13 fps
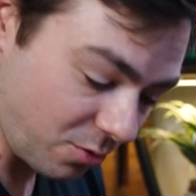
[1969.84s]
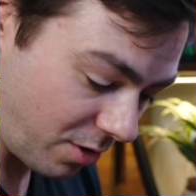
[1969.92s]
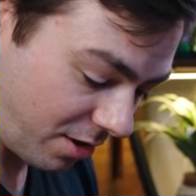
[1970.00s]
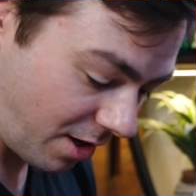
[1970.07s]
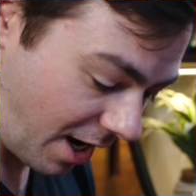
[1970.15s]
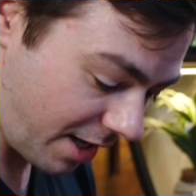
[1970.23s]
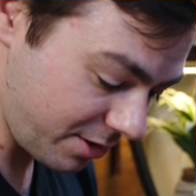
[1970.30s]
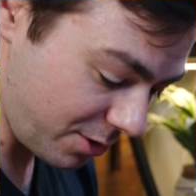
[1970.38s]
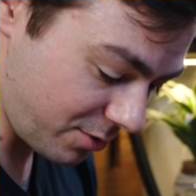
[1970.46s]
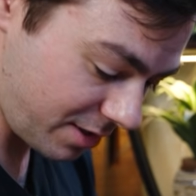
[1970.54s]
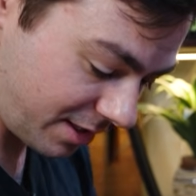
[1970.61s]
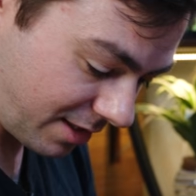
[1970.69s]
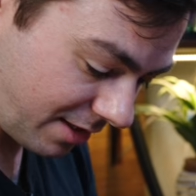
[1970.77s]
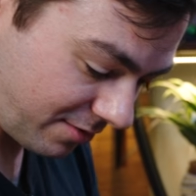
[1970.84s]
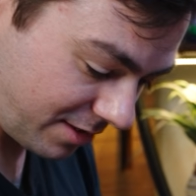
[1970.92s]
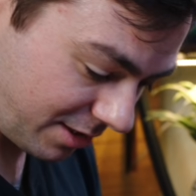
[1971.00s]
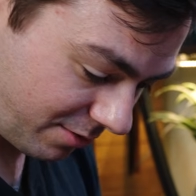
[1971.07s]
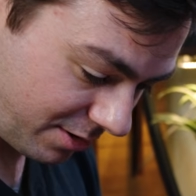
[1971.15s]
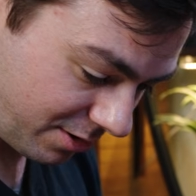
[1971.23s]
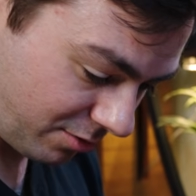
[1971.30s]
or not dosing enough
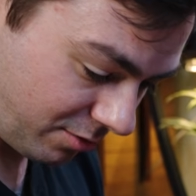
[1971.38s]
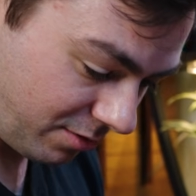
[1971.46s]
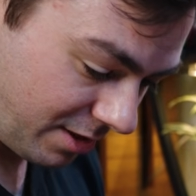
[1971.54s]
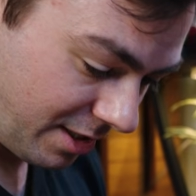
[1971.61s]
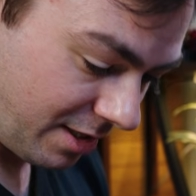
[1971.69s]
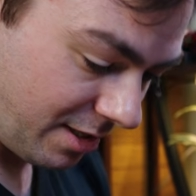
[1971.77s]
CO2,